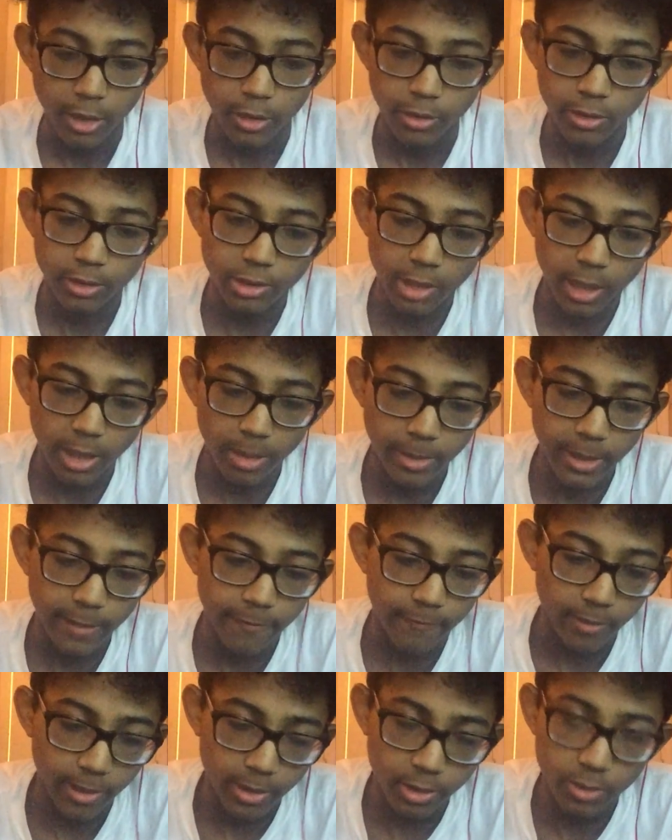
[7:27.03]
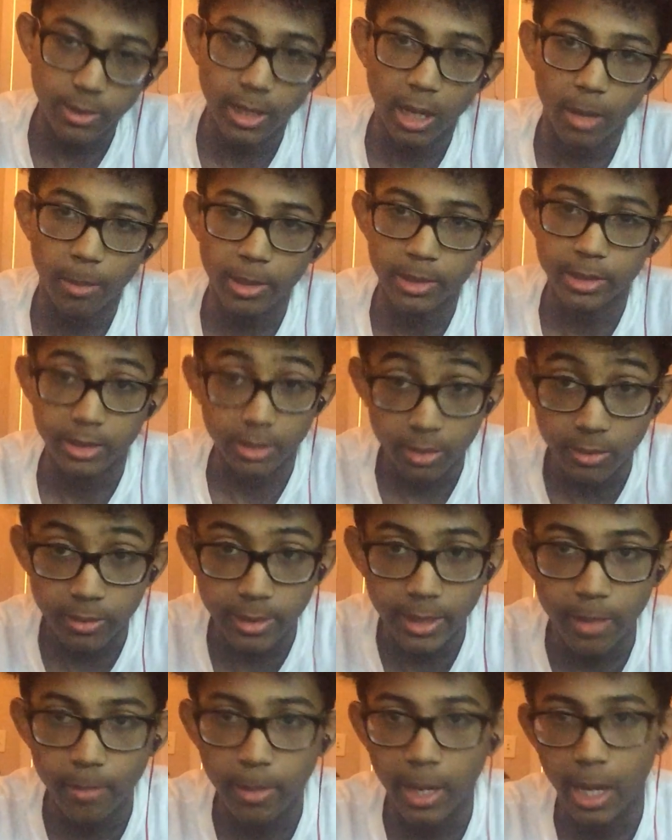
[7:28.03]
you're trying to be friends with that person to
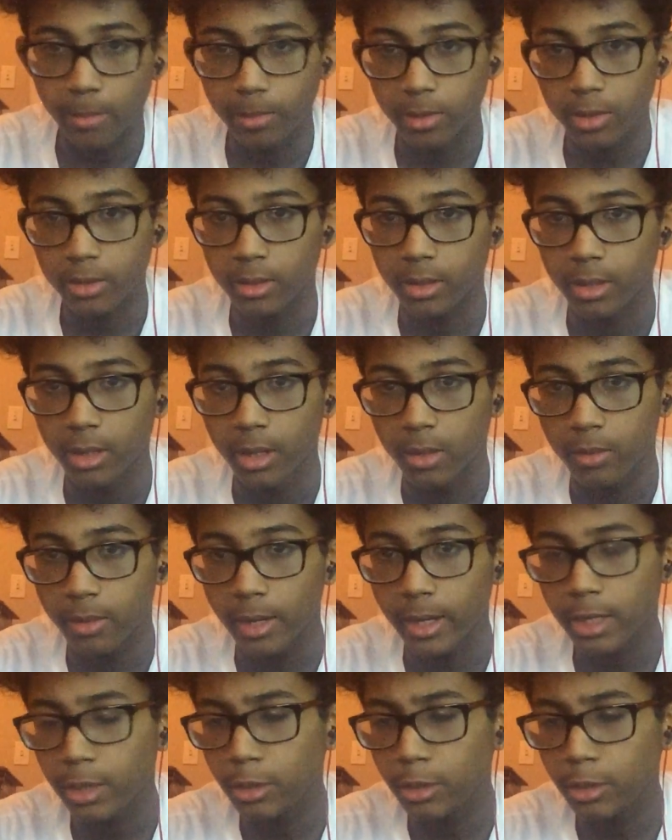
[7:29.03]
get popular, right?